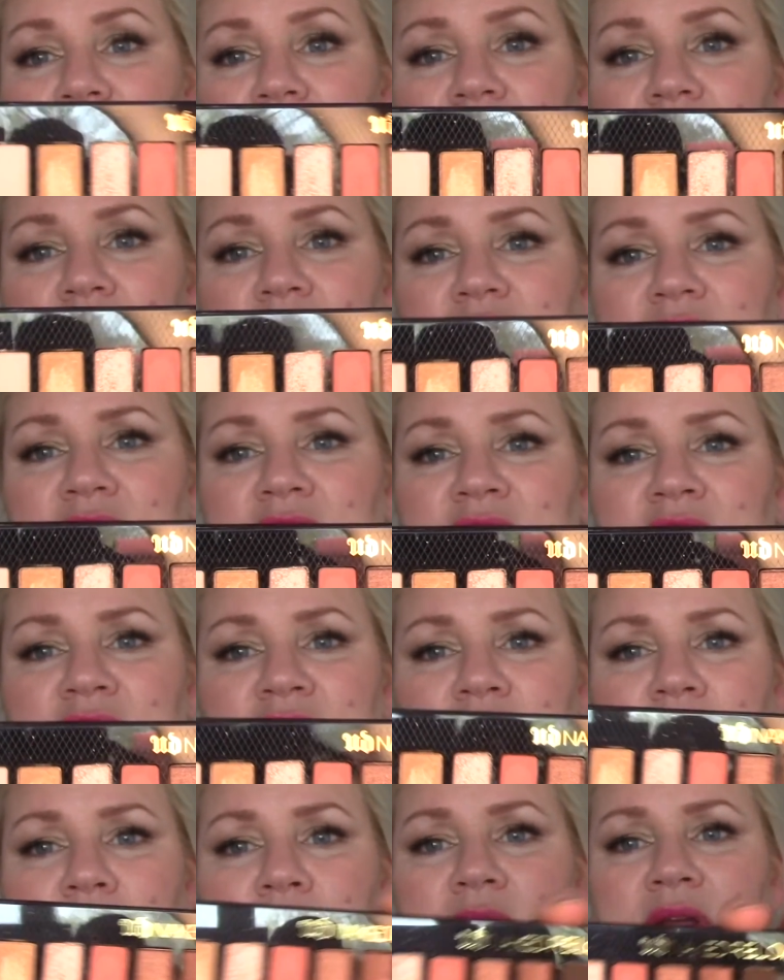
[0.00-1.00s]
these
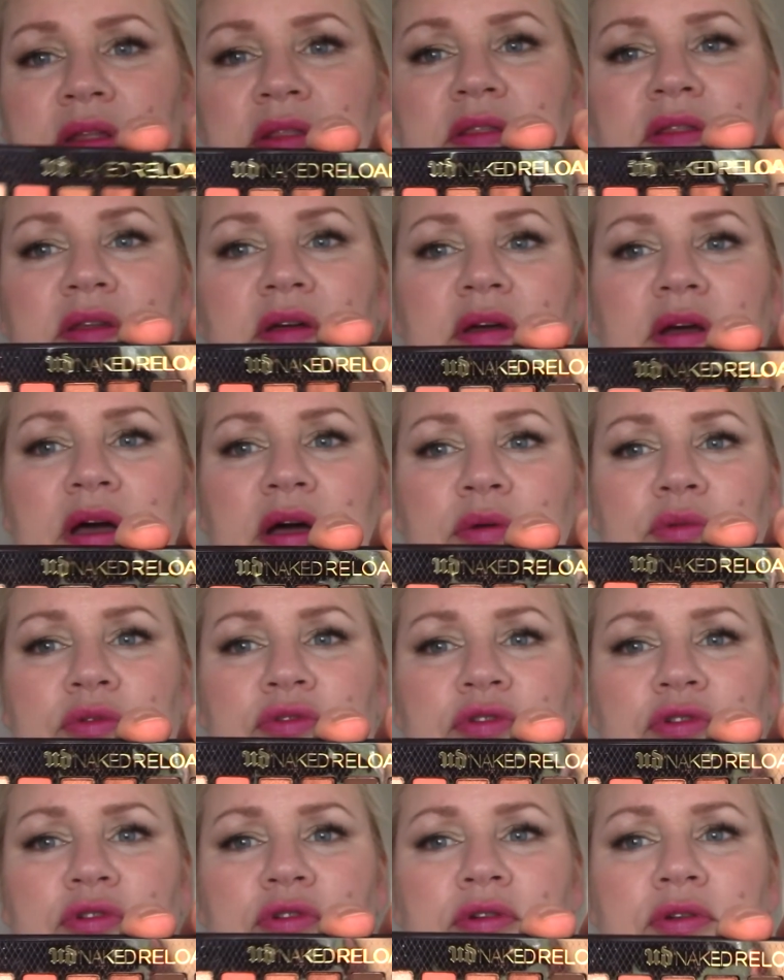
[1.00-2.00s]
two in the
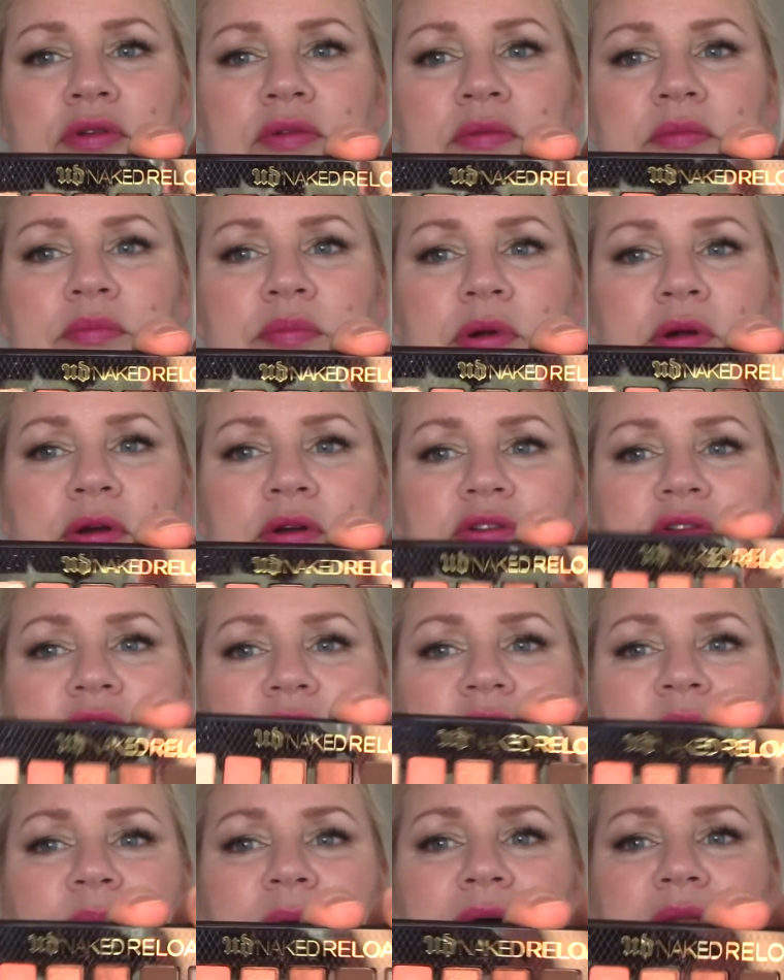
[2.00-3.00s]
outer part of
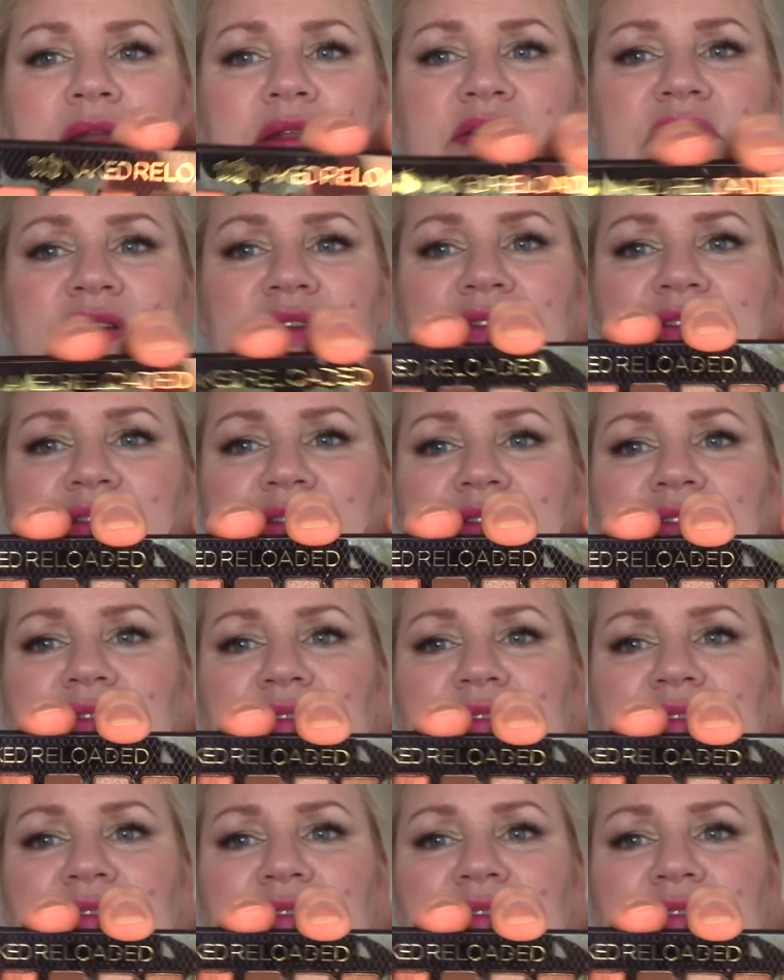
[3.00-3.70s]
the palette is